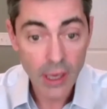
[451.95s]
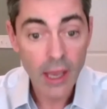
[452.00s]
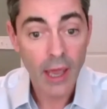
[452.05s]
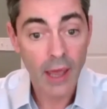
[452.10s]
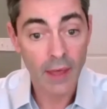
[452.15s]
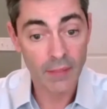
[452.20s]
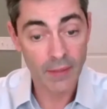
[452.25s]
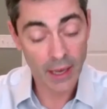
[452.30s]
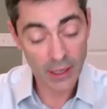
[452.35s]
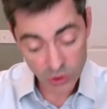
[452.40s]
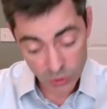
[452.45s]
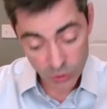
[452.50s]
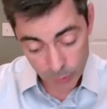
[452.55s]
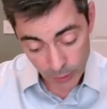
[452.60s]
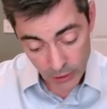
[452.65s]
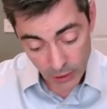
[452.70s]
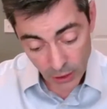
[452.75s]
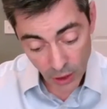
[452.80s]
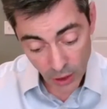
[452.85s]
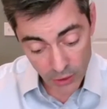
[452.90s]
And that's
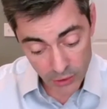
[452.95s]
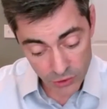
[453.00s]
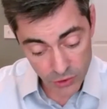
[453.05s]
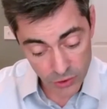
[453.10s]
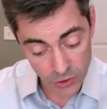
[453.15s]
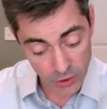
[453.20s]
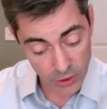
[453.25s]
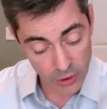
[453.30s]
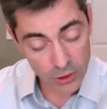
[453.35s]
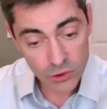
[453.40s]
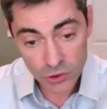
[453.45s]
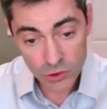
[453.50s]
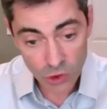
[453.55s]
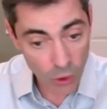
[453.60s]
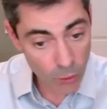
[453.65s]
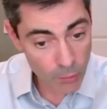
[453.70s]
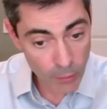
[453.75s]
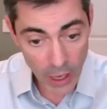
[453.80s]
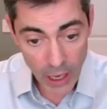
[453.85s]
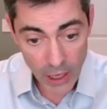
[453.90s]
because there is no
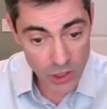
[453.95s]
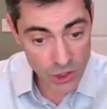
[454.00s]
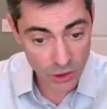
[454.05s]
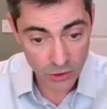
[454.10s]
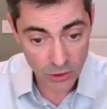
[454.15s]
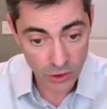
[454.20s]
magic